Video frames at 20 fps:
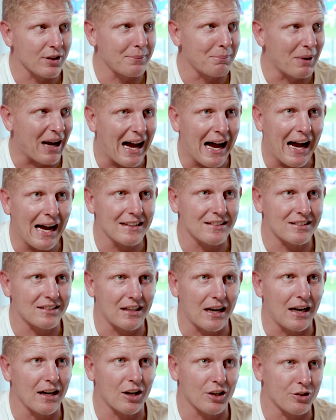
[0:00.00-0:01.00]
My heart
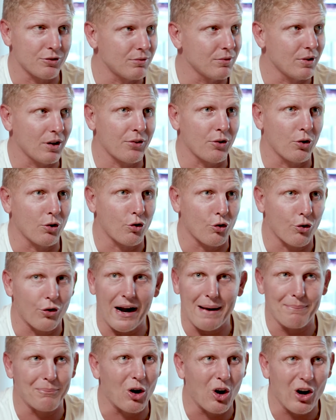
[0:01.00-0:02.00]
sunk. I thought,
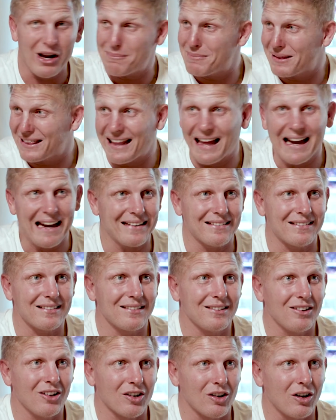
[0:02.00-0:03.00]
crap, I am late.
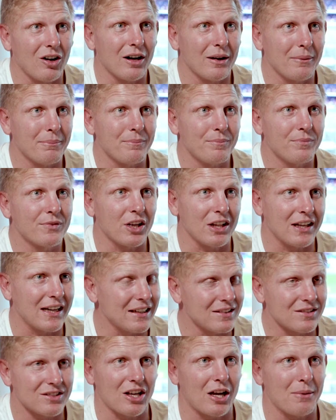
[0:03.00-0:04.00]
Like, I am going to get
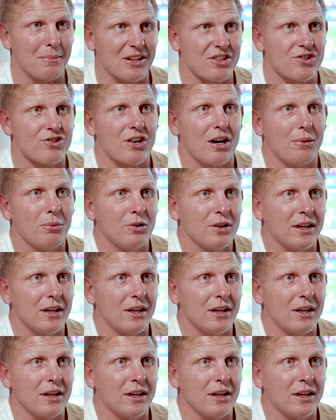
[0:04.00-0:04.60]
in so much trouble